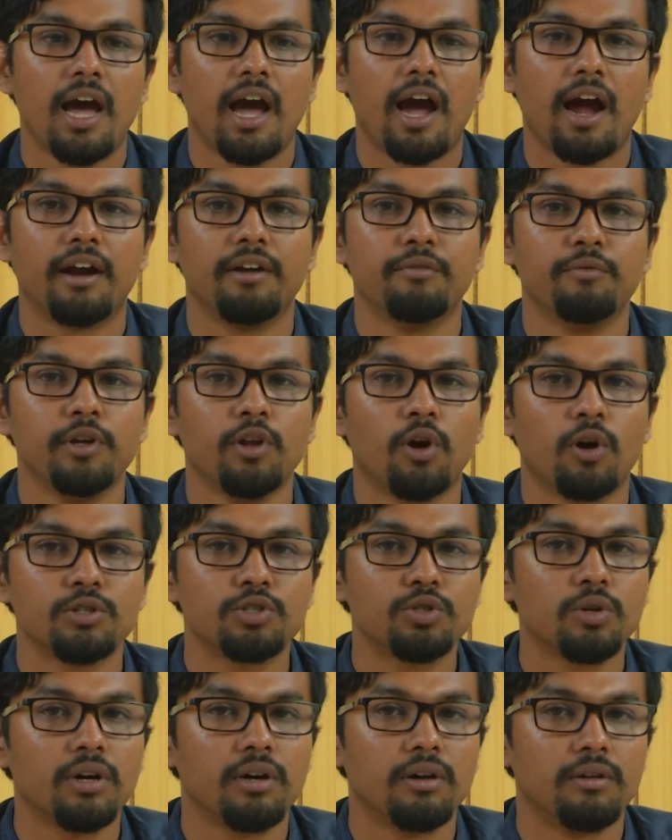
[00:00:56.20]
and we
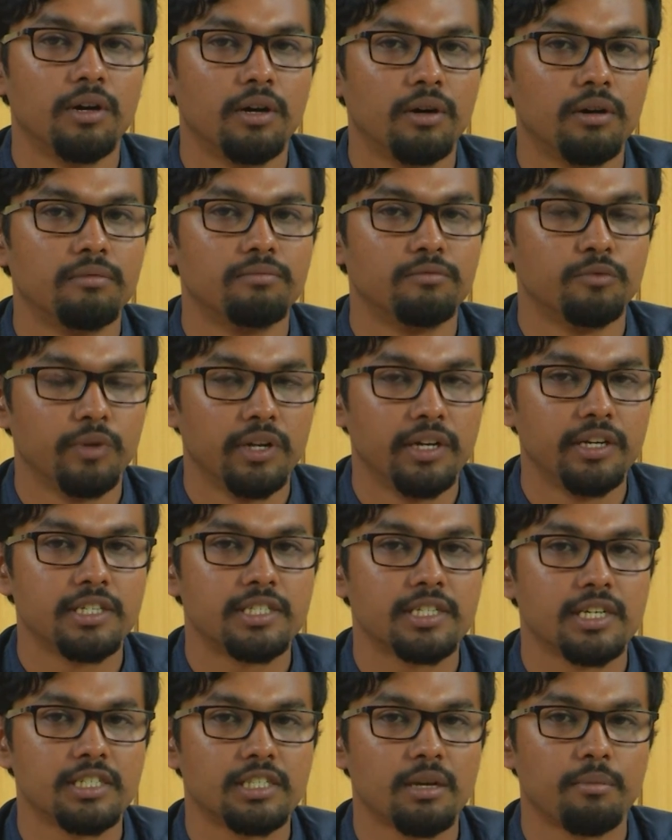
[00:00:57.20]
also will
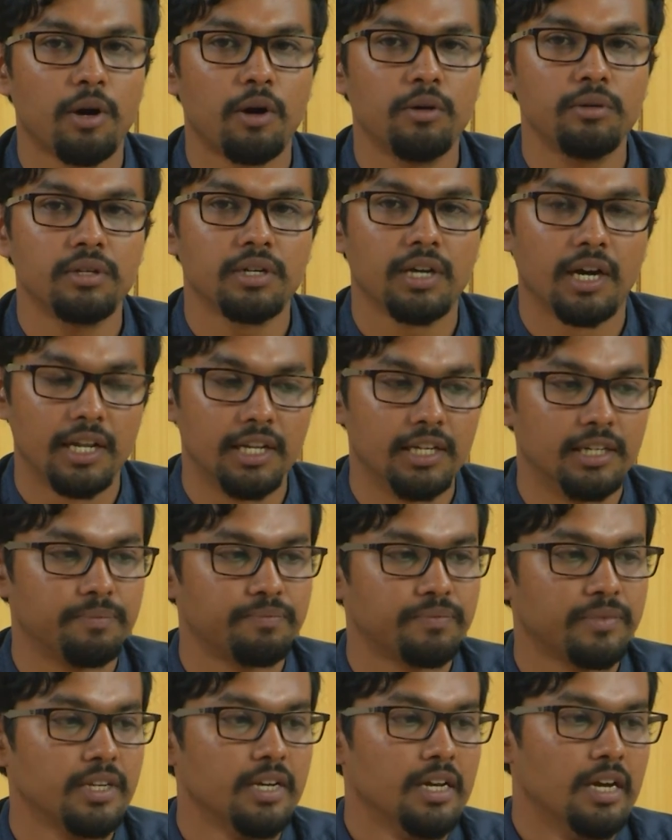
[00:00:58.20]
discuss about color.
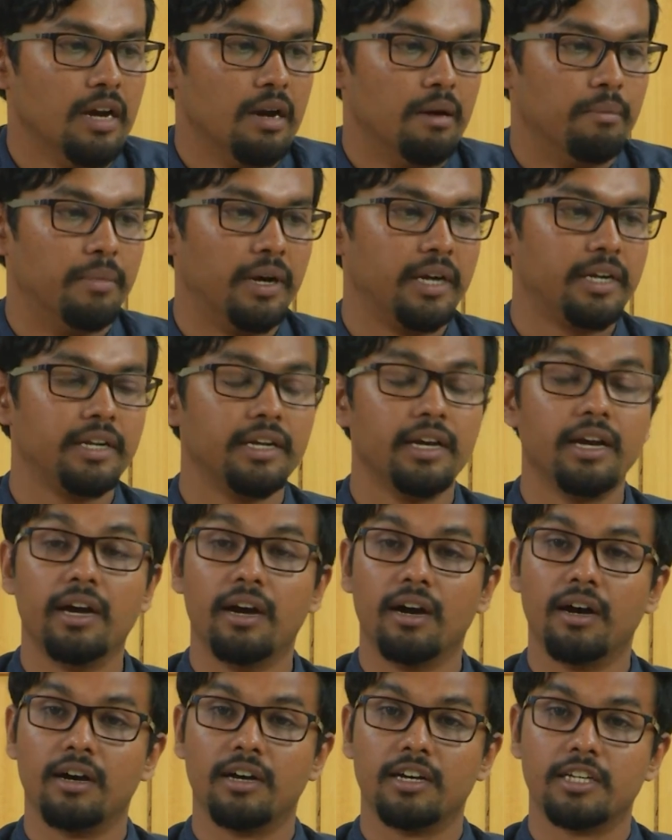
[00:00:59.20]
But
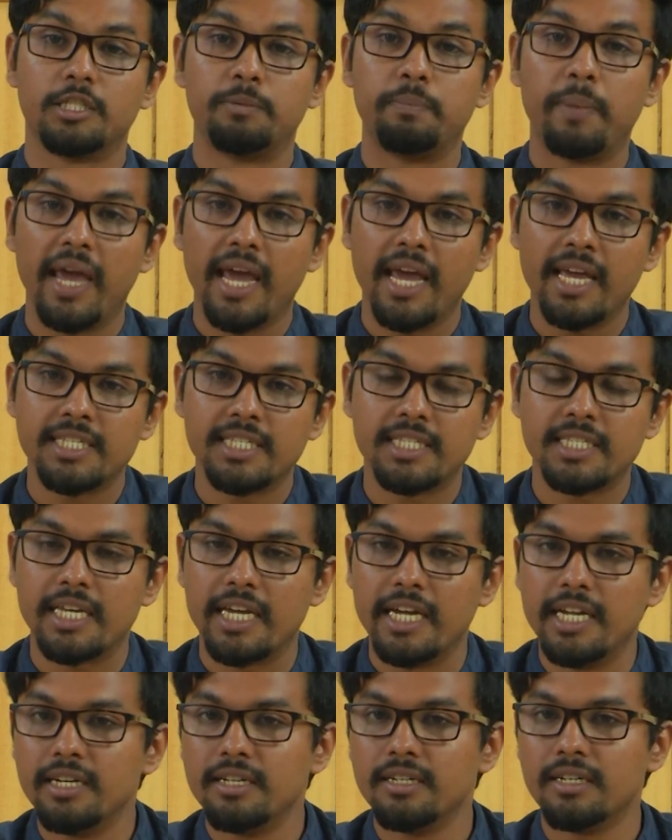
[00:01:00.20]
space
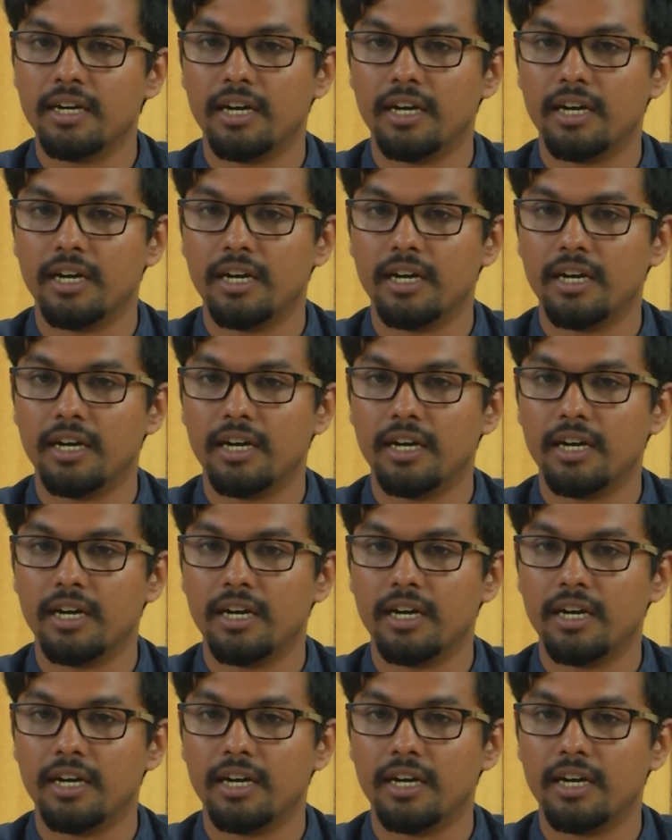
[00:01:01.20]
in